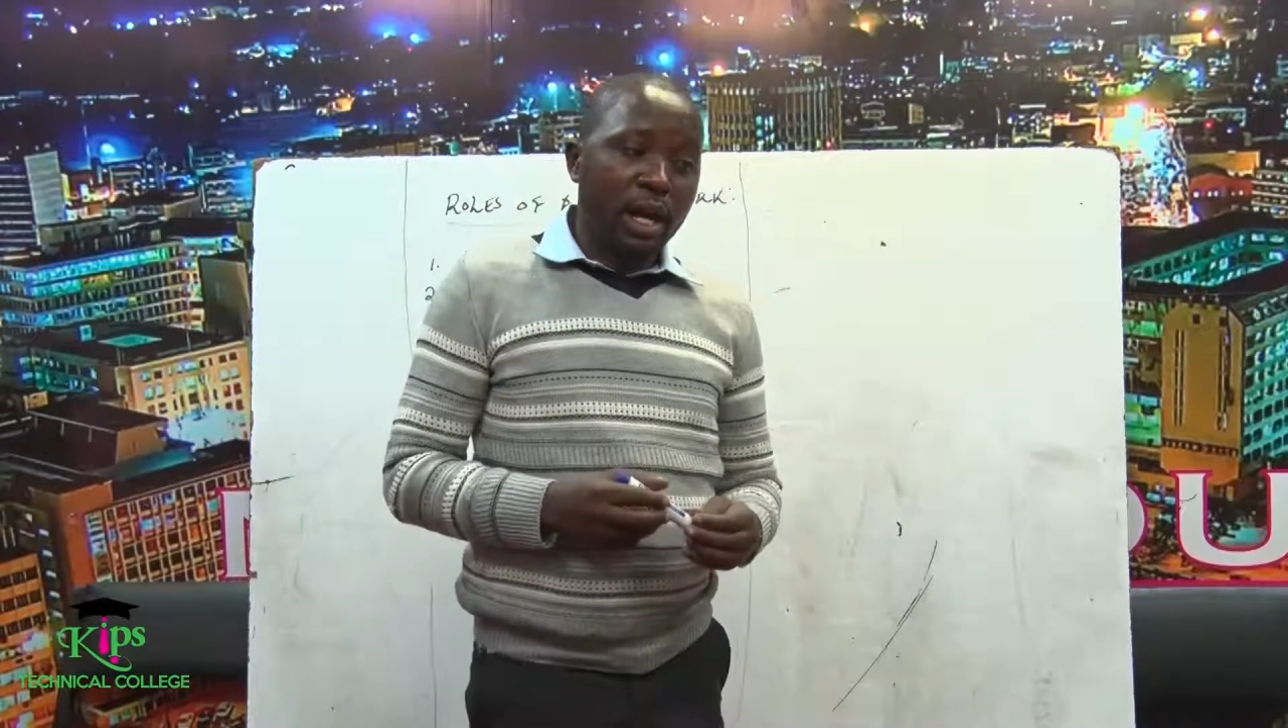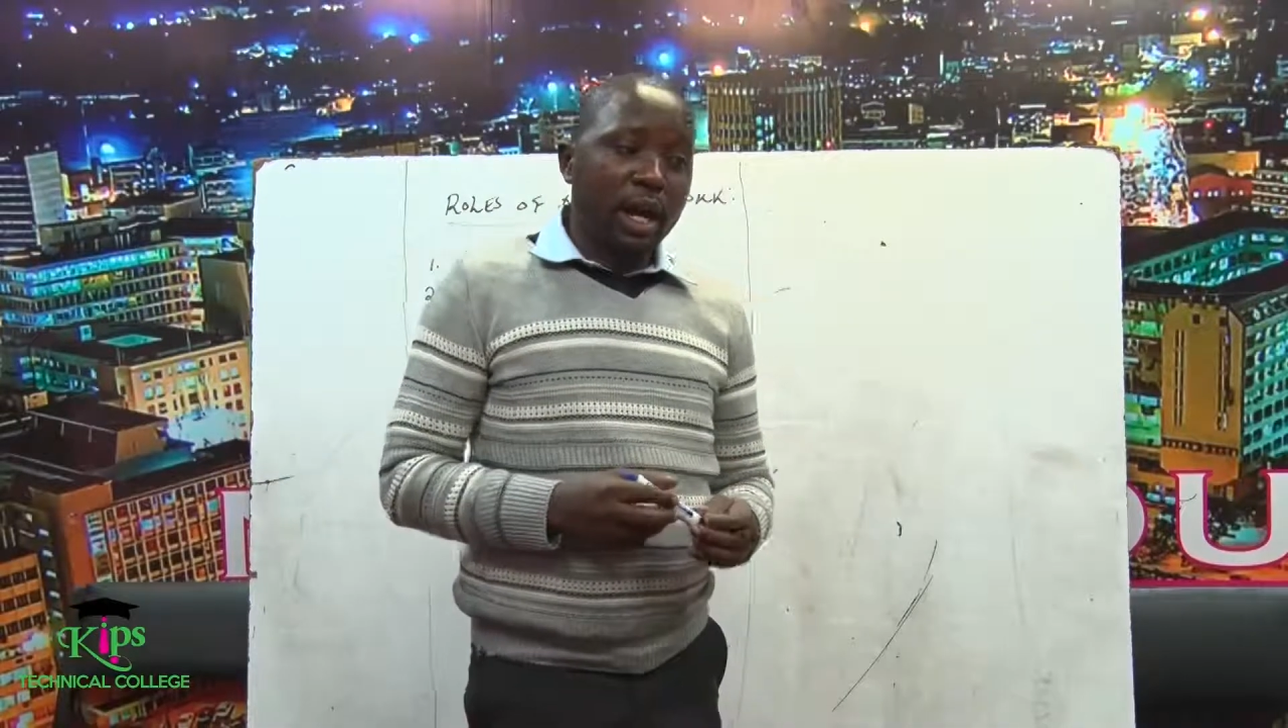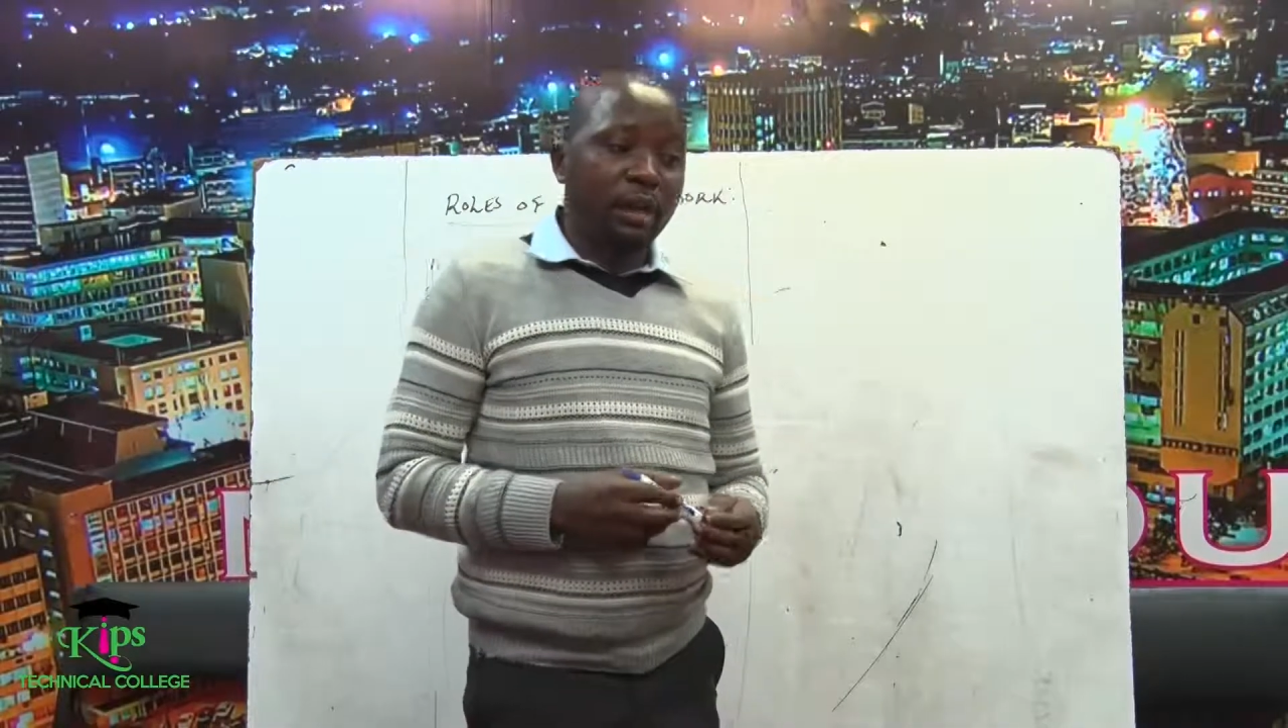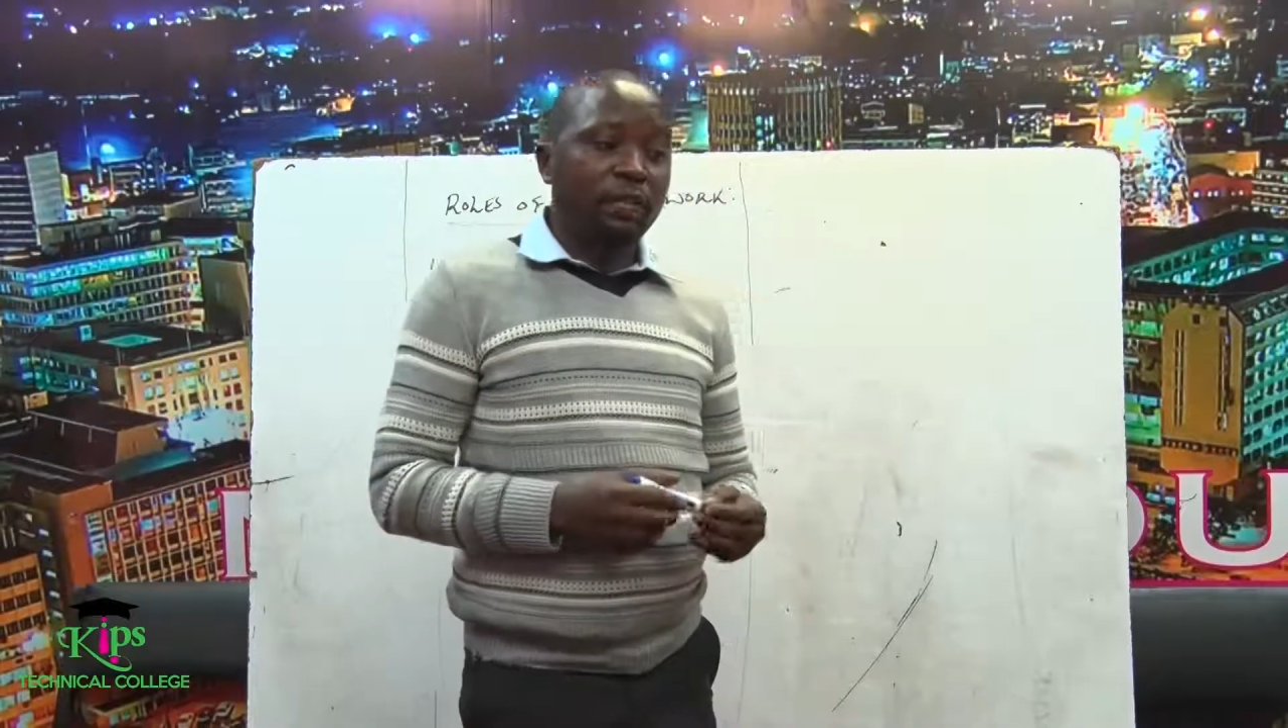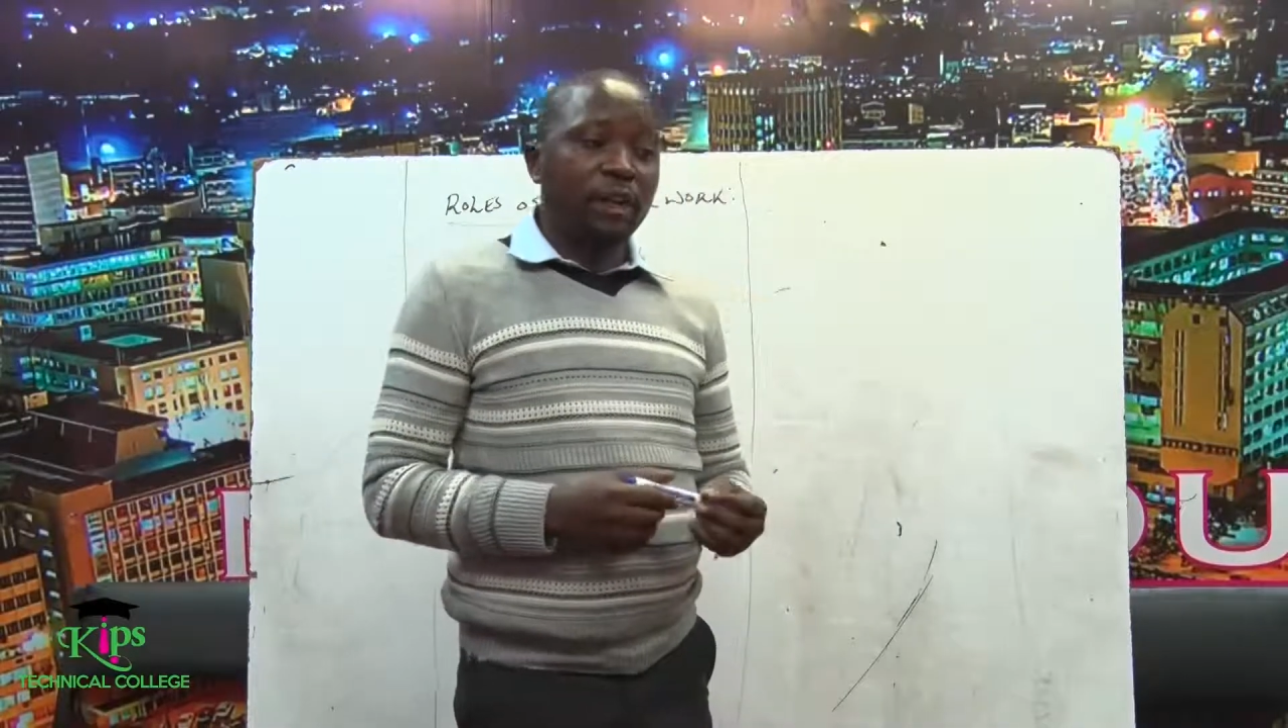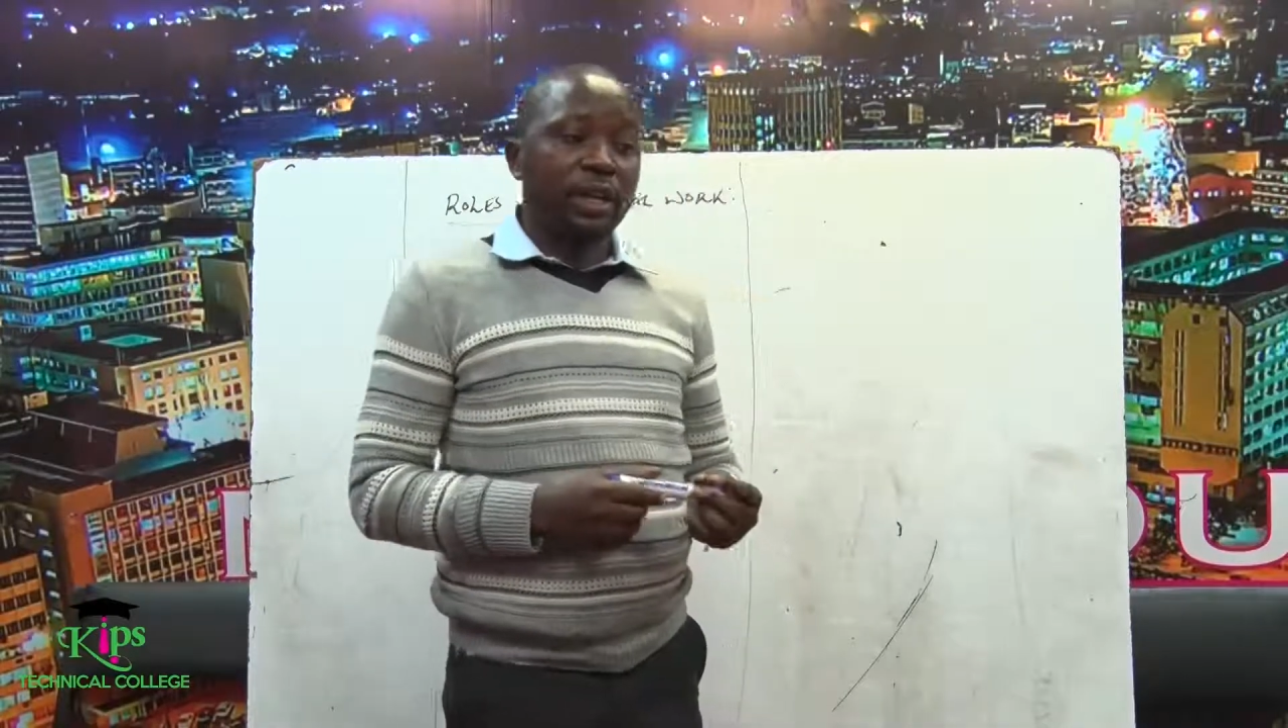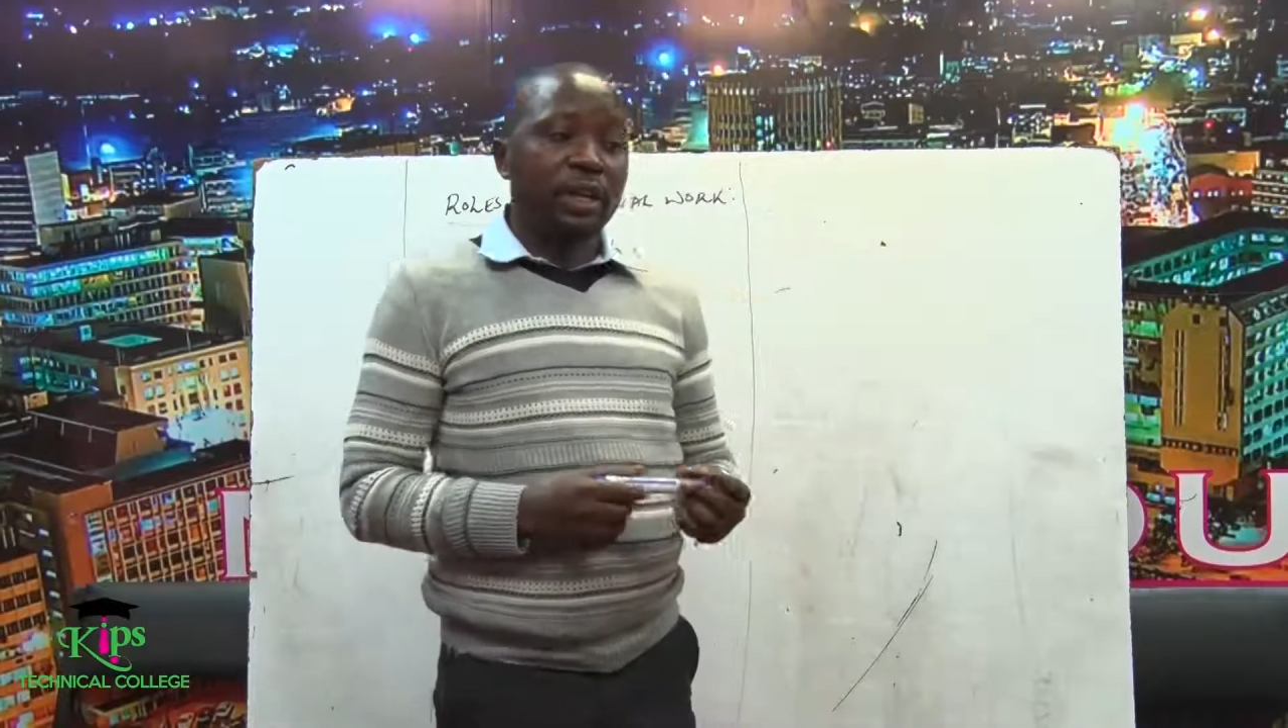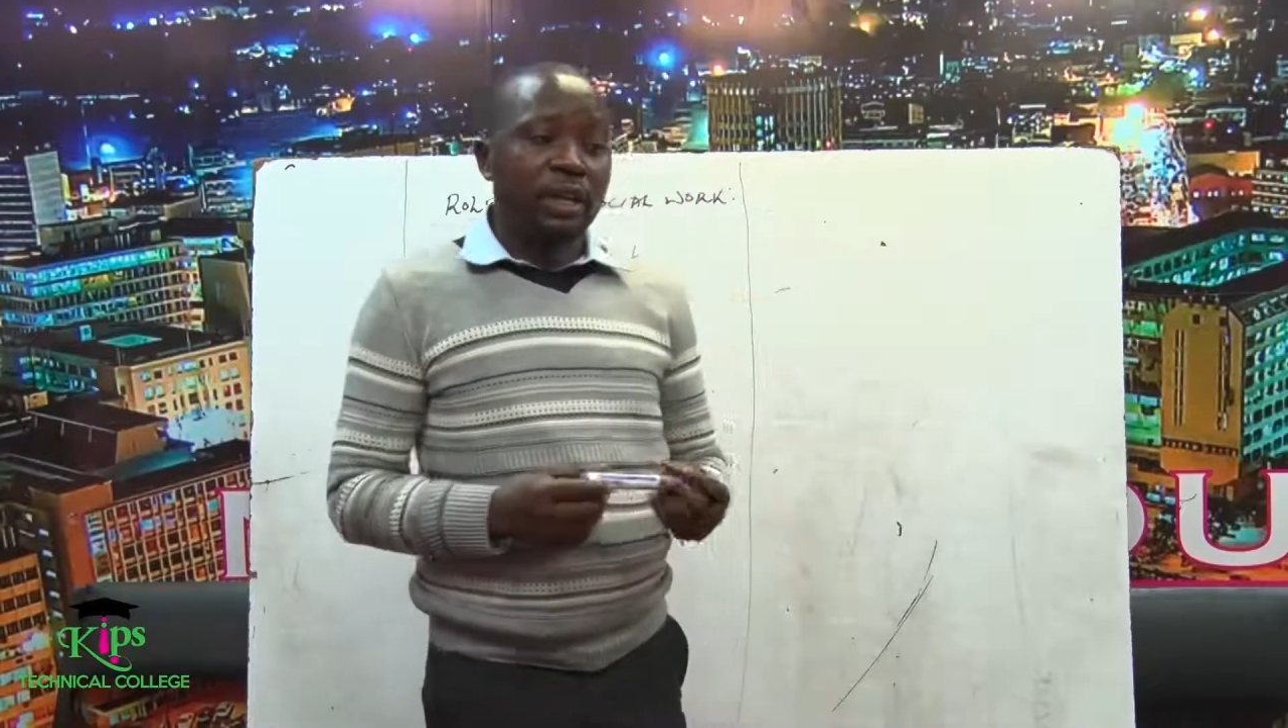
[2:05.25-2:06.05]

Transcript: And finally,